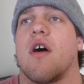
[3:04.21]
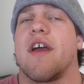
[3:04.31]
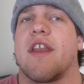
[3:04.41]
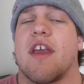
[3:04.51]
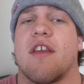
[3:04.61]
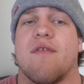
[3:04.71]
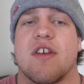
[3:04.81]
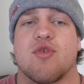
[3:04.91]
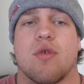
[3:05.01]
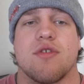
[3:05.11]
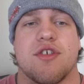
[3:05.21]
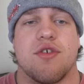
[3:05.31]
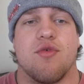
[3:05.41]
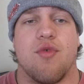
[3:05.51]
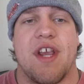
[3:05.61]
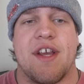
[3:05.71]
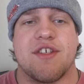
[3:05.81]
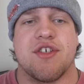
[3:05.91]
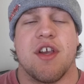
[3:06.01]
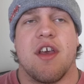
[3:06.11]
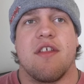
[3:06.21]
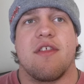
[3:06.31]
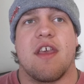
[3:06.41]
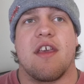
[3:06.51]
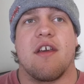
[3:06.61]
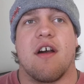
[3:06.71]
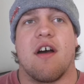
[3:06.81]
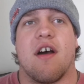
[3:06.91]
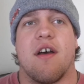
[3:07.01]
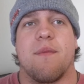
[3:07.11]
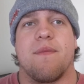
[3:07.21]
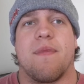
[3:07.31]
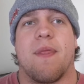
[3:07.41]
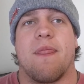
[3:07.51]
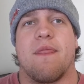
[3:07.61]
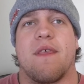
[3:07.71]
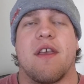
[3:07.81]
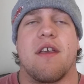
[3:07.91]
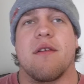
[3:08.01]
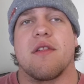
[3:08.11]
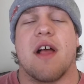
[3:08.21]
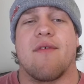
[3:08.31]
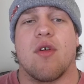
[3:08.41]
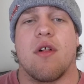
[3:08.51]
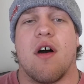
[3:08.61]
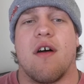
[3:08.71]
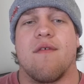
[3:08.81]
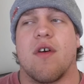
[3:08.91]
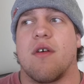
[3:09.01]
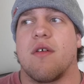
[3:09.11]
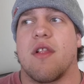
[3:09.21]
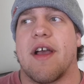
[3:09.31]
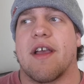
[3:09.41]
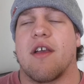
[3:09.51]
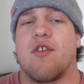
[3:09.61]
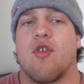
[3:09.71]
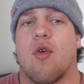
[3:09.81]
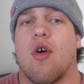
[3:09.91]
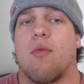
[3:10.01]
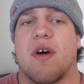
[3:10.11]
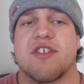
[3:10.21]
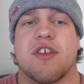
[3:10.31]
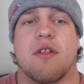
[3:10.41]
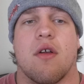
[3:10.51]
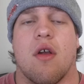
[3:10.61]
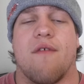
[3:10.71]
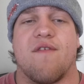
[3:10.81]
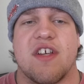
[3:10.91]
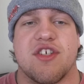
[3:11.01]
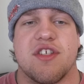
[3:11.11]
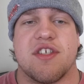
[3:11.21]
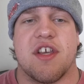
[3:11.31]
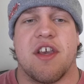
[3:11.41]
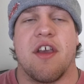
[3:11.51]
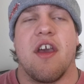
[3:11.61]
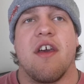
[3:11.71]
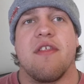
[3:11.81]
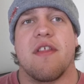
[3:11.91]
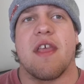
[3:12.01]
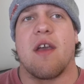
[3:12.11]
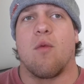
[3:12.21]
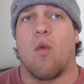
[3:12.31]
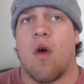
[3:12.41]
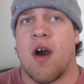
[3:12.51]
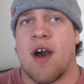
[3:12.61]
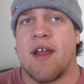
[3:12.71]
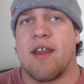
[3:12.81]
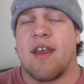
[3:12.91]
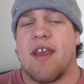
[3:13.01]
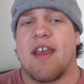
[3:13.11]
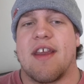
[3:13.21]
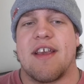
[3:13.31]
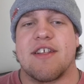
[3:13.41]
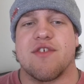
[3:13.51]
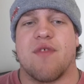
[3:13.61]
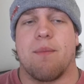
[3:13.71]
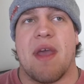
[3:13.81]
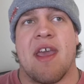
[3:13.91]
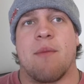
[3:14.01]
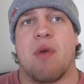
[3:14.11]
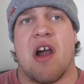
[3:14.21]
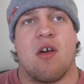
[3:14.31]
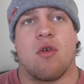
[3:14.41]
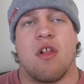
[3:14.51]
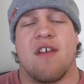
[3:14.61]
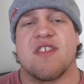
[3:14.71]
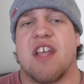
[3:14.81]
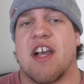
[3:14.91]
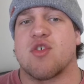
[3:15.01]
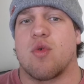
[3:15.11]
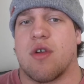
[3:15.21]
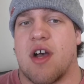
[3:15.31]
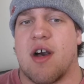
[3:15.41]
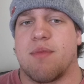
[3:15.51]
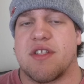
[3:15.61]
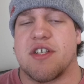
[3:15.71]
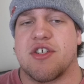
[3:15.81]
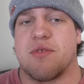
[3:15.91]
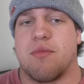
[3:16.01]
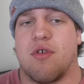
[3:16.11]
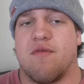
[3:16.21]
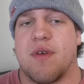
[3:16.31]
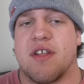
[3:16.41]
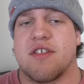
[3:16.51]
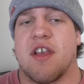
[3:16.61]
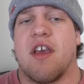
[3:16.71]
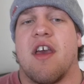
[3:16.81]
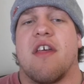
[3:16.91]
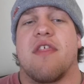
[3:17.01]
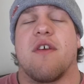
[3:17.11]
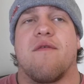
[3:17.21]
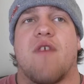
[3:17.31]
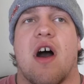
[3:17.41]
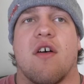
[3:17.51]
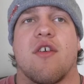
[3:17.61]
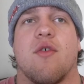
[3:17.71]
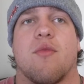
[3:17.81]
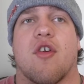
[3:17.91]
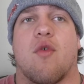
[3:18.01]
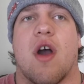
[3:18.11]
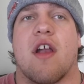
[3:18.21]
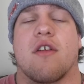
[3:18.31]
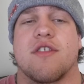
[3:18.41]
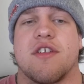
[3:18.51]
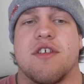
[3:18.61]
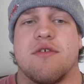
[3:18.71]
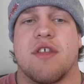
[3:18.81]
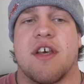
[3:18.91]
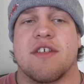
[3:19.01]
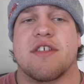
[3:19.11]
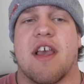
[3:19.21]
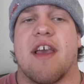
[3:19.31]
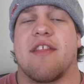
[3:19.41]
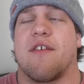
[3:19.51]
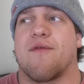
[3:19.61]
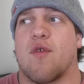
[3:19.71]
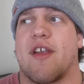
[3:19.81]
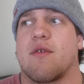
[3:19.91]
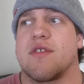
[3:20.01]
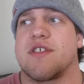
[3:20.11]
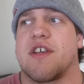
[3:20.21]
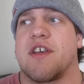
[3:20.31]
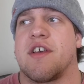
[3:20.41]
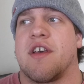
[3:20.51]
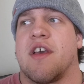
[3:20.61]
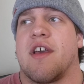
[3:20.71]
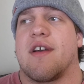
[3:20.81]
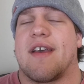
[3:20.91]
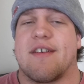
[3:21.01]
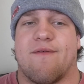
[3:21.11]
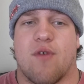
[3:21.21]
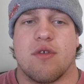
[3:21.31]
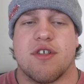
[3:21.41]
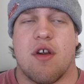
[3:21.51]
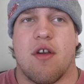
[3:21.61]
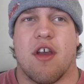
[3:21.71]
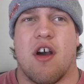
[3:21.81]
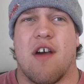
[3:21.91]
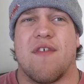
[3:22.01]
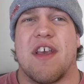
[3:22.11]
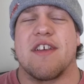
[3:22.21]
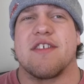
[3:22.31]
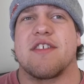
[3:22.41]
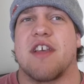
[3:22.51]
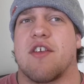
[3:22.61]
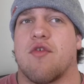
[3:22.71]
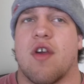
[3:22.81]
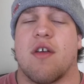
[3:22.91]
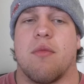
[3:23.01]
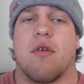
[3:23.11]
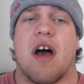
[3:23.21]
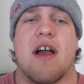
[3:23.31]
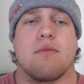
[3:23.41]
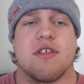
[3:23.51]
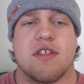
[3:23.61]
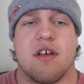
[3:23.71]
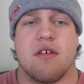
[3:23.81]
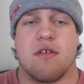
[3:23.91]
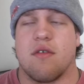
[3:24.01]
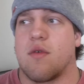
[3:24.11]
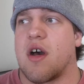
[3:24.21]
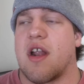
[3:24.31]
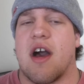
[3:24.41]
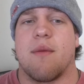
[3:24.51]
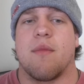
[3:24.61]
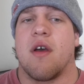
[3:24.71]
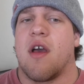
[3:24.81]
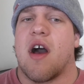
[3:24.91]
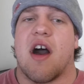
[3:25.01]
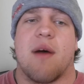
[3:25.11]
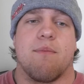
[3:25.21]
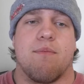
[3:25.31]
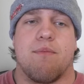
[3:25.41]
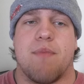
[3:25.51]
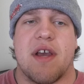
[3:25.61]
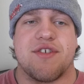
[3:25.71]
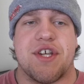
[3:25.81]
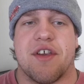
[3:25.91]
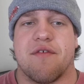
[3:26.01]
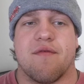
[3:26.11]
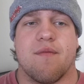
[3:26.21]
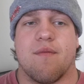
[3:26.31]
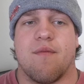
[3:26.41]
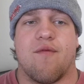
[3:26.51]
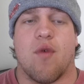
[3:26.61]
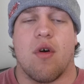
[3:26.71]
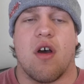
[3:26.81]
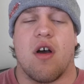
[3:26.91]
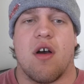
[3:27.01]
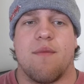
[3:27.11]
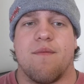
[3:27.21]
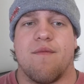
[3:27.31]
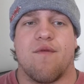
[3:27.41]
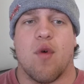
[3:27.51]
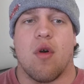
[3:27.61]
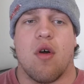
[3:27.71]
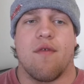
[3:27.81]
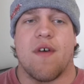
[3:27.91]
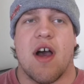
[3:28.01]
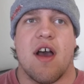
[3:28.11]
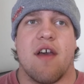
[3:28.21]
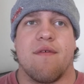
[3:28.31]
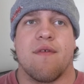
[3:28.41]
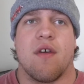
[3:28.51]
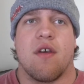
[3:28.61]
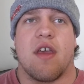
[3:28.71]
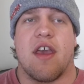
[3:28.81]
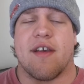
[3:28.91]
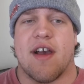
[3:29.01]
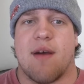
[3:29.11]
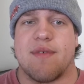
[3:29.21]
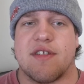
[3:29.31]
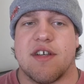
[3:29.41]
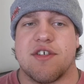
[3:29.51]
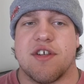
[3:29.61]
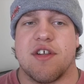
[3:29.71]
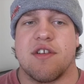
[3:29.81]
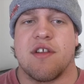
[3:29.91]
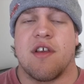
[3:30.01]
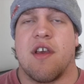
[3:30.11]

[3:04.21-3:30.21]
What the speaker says: an individual to reach the level of like neuromuscular efficiency that they want in each of the main power lifts, the actual competition movements, the volume required to do this and the frequency for starting off is incredible. I'm still I'm benching 405 in competition,